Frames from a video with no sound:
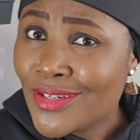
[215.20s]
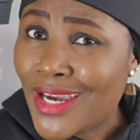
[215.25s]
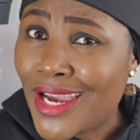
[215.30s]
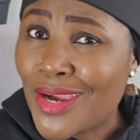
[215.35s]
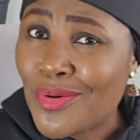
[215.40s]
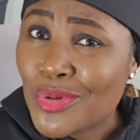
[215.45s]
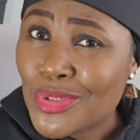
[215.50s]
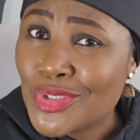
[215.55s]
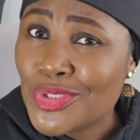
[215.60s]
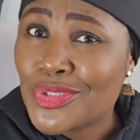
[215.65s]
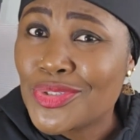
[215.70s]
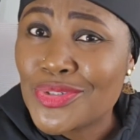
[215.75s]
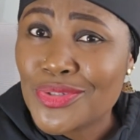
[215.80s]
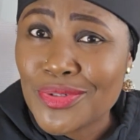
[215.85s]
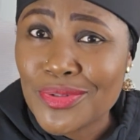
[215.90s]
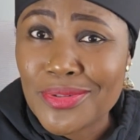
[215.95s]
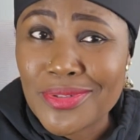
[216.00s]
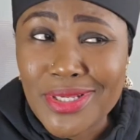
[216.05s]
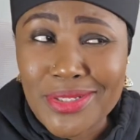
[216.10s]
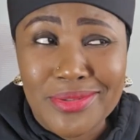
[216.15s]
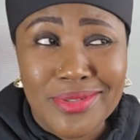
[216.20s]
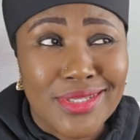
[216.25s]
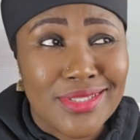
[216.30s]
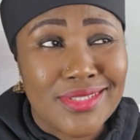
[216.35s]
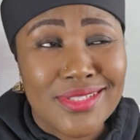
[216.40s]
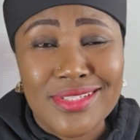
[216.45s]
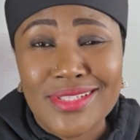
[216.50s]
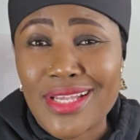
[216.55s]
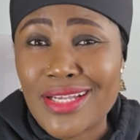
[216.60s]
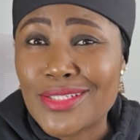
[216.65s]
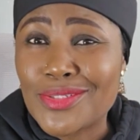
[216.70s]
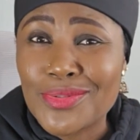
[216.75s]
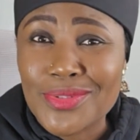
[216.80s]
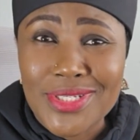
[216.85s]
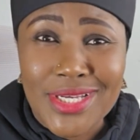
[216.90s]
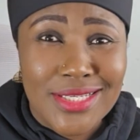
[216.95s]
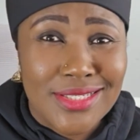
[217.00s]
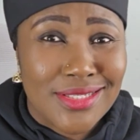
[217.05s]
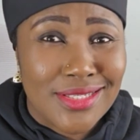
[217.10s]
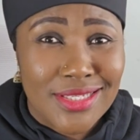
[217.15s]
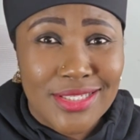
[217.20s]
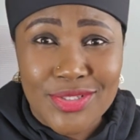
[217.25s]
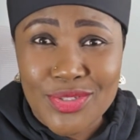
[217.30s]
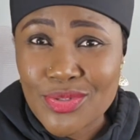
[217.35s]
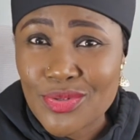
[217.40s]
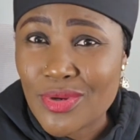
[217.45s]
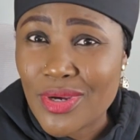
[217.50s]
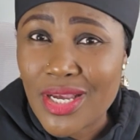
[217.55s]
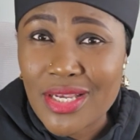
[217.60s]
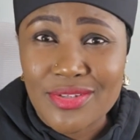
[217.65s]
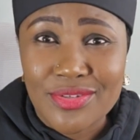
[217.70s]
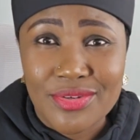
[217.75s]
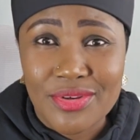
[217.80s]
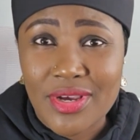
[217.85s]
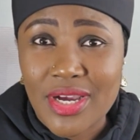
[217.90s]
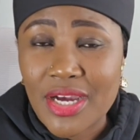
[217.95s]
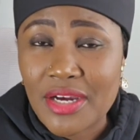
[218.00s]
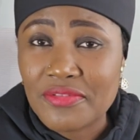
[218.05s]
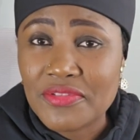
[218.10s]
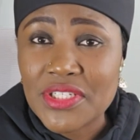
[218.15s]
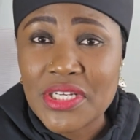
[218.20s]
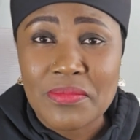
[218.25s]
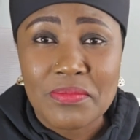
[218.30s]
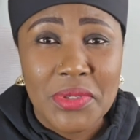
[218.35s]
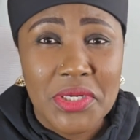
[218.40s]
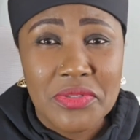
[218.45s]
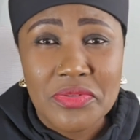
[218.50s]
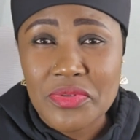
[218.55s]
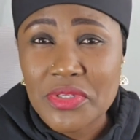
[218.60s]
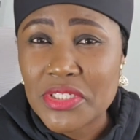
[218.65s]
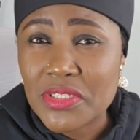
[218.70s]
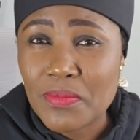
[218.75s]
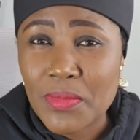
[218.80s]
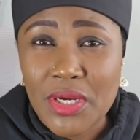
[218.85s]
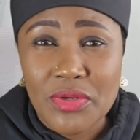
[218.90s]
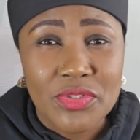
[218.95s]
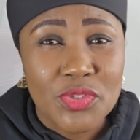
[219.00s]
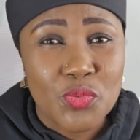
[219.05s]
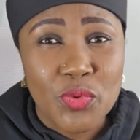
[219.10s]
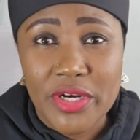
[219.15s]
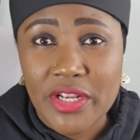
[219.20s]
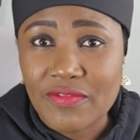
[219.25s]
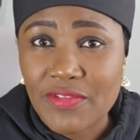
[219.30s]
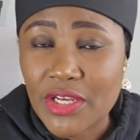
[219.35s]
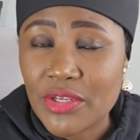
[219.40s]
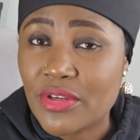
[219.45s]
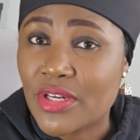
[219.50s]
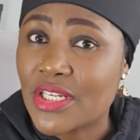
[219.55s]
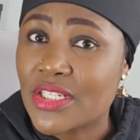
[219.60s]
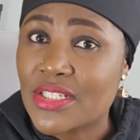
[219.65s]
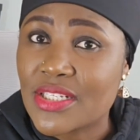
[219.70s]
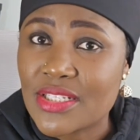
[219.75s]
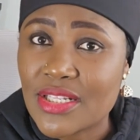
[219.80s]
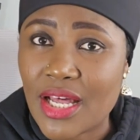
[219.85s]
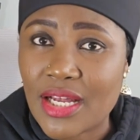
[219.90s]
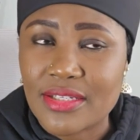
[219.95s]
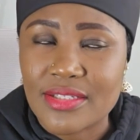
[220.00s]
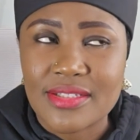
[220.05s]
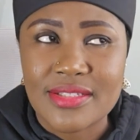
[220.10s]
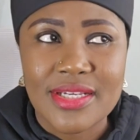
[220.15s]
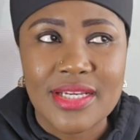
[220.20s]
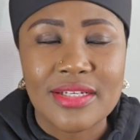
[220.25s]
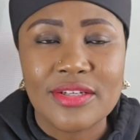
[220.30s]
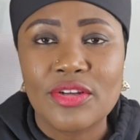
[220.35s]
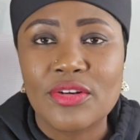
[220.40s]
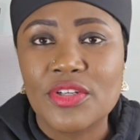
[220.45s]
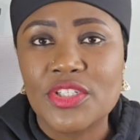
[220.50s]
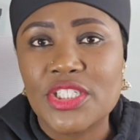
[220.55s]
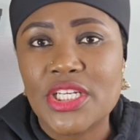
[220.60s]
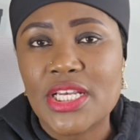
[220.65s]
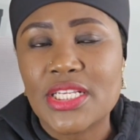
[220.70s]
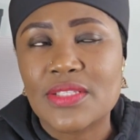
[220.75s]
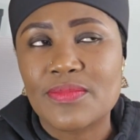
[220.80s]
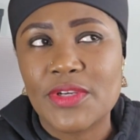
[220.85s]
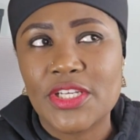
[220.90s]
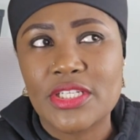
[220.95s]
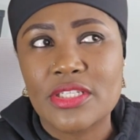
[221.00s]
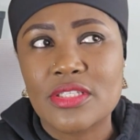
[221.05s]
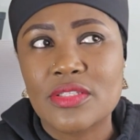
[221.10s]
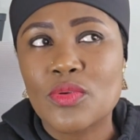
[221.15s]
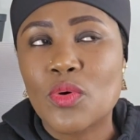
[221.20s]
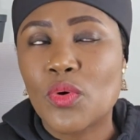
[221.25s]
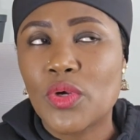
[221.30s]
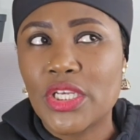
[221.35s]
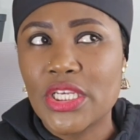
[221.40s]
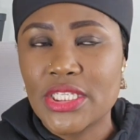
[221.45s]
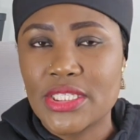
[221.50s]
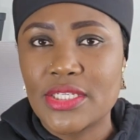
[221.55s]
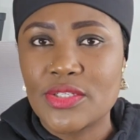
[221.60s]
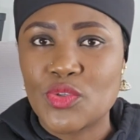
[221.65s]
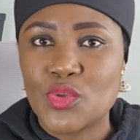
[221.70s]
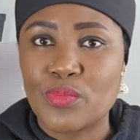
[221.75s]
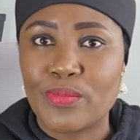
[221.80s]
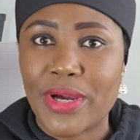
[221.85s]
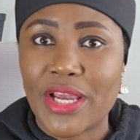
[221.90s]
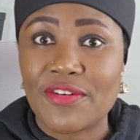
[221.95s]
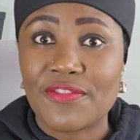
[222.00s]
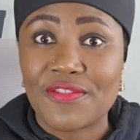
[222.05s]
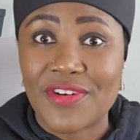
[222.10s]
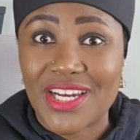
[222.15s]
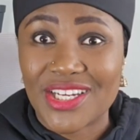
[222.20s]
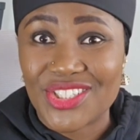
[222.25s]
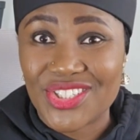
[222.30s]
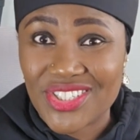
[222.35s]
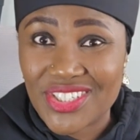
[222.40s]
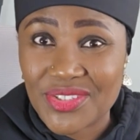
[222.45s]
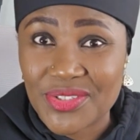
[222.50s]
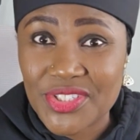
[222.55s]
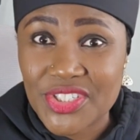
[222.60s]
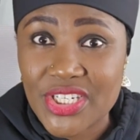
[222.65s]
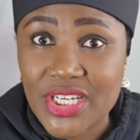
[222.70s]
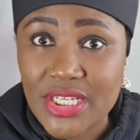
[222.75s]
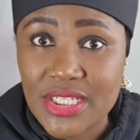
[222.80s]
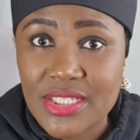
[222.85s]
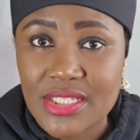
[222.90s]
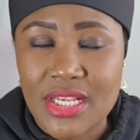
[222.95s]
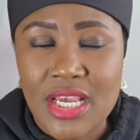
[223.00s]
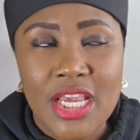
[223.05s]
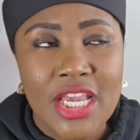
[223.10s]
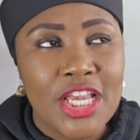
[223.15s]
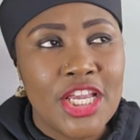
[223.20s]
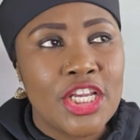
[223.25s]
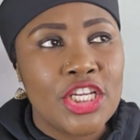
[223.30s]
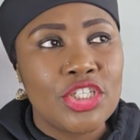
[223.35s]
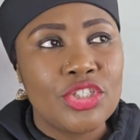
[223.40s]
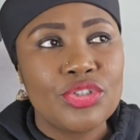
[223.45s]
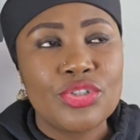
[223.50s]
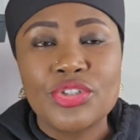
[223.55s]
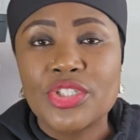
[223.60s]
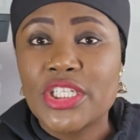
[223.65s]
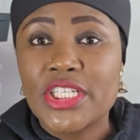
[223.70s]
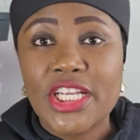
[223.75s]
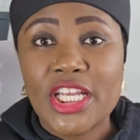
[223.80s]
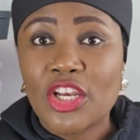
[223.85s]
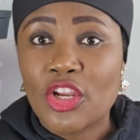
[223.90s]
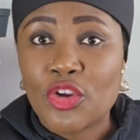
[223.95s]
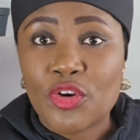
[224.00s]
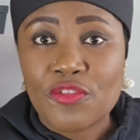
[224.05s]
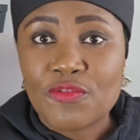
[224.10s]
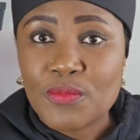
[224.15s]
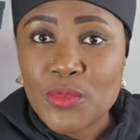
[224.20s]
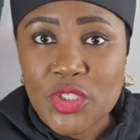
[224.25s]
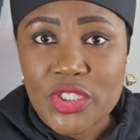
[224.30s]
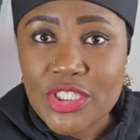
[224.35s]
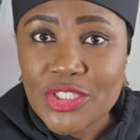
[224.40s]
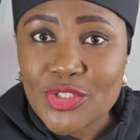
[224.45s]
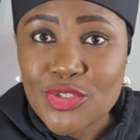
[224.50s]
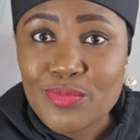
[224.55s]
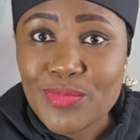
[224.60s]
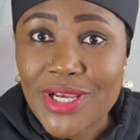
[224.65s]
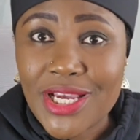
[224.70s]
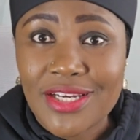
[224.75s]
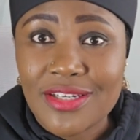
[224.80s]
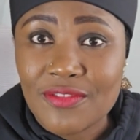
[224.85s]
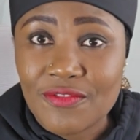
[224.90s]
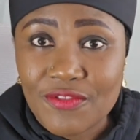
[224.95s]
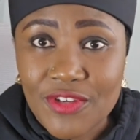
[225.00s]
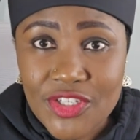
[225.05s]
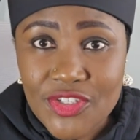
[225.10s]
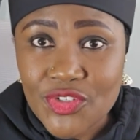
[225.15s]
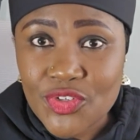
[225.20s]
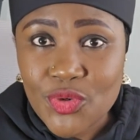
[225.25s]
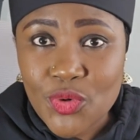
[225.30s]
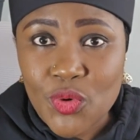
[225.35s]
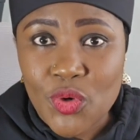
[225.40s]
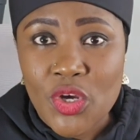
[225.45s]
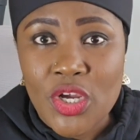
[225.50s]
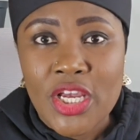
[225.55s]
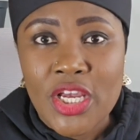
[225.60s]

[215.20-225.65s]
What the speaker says: I want you to know that you can start with as little as you have, £10, £20, whatever, you can start. Technology has made it so easy to buy fractional shares. You don't need a lot of money to be an investor.